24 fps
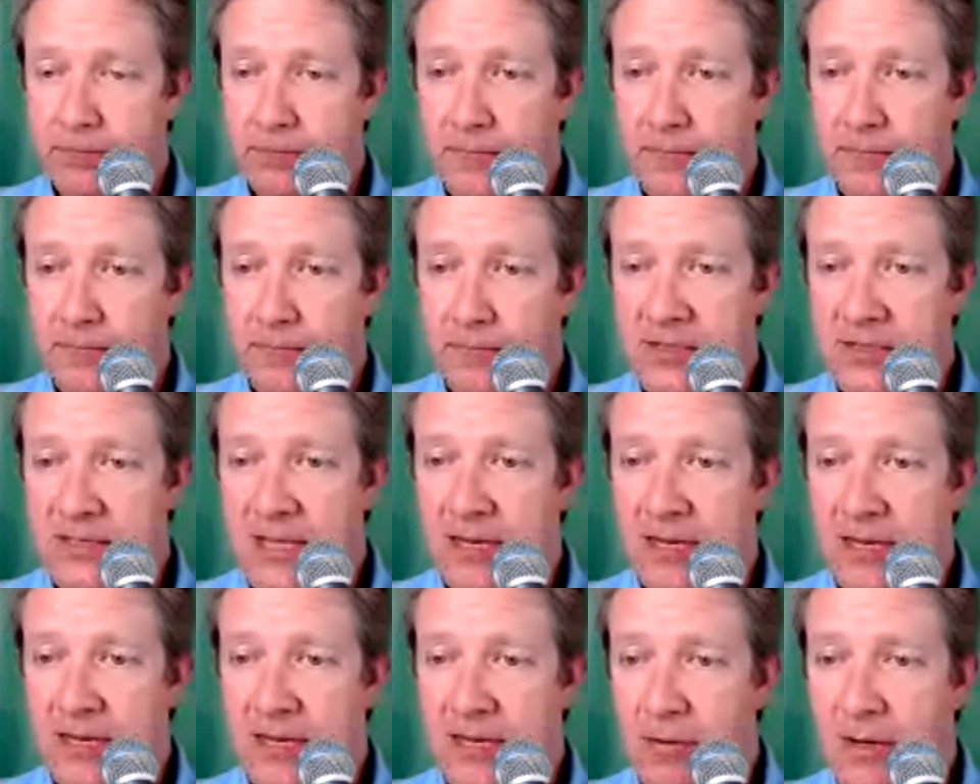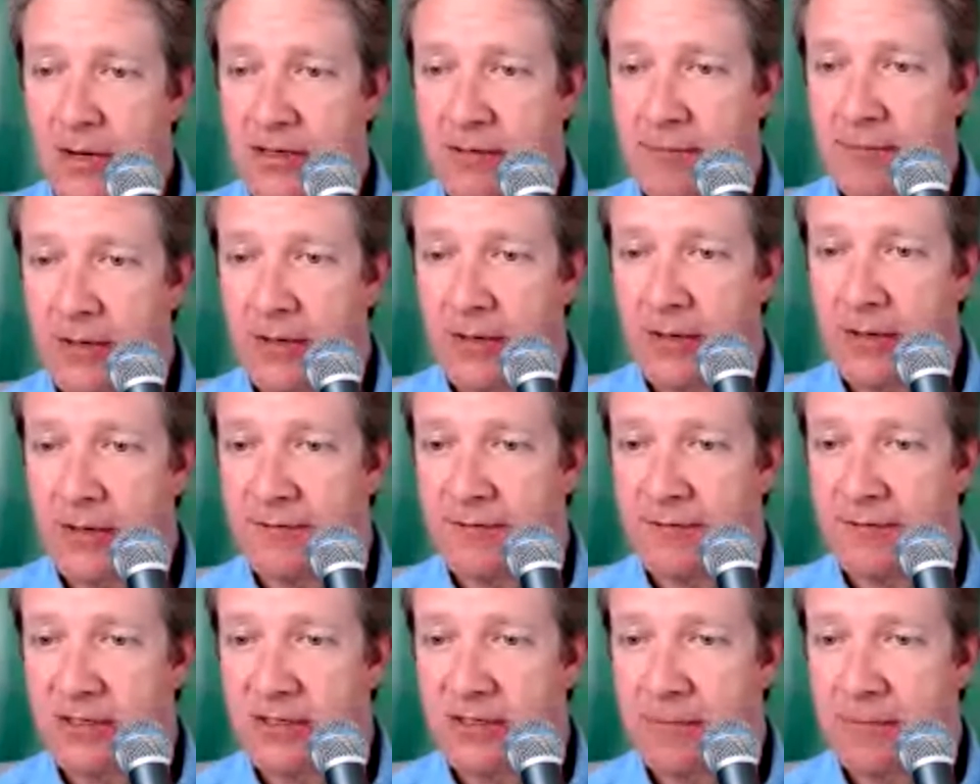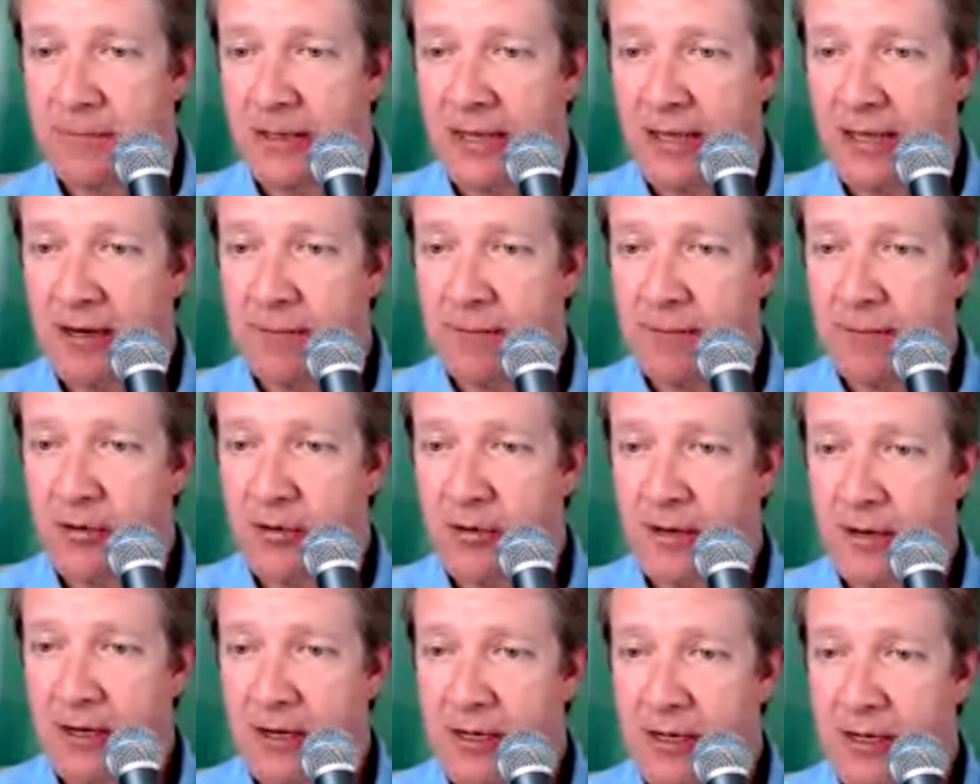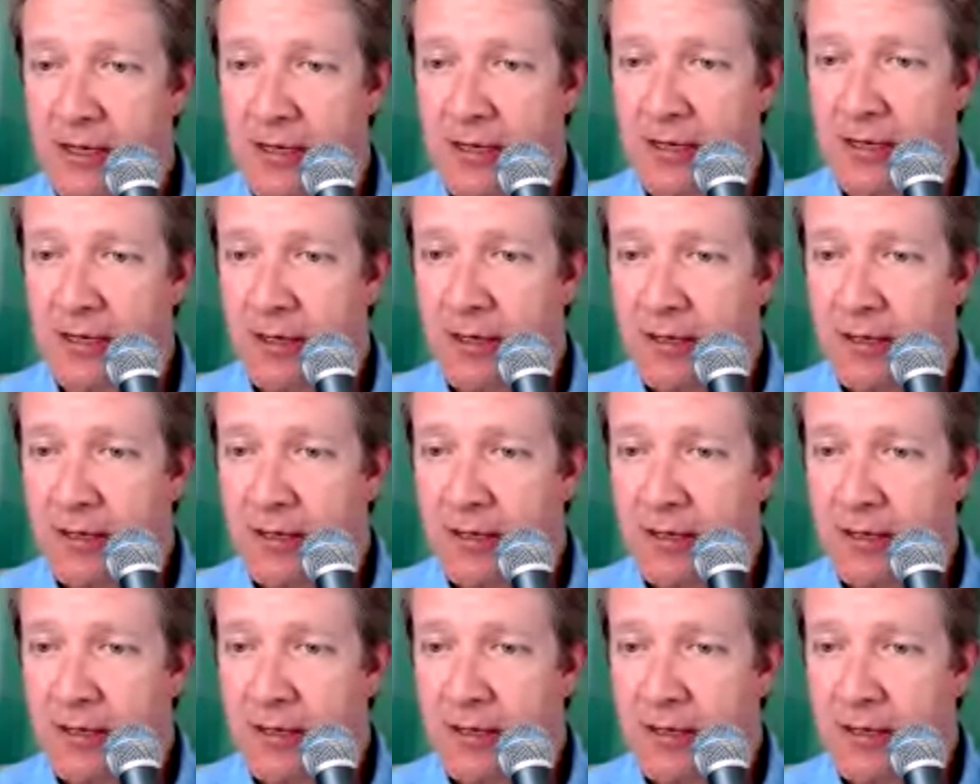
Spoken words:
Is that correct? Am I kind of summing that up correctly?